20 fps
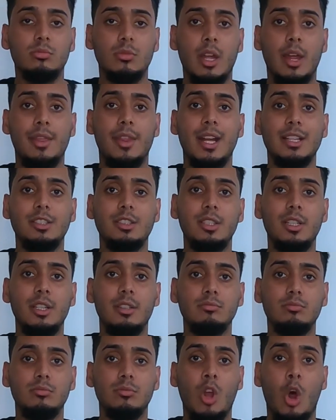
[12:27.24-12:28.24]
And that's
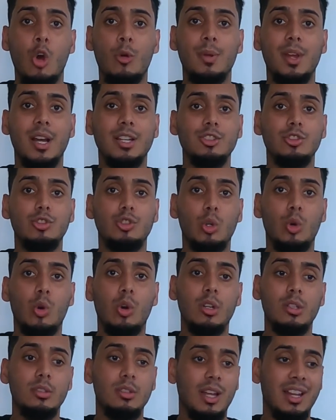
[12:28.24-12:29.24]
it. Hope you guys
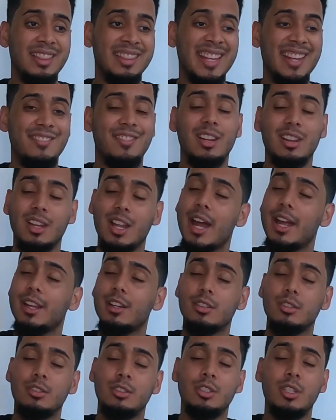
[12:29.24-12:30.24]
enjoyed. Leave a
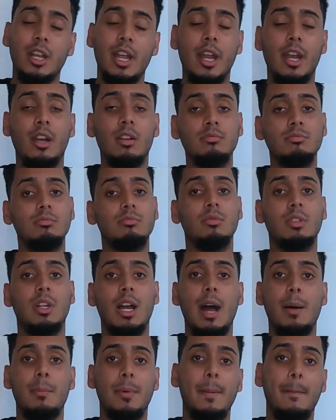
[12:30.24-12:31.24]
like, share,
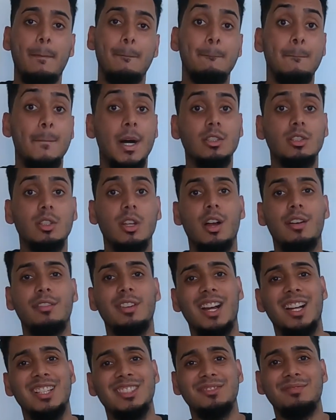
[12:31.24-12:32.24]
comment. Much love,
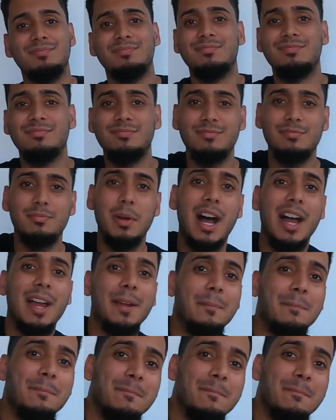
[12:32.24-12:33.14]
guys. Bye.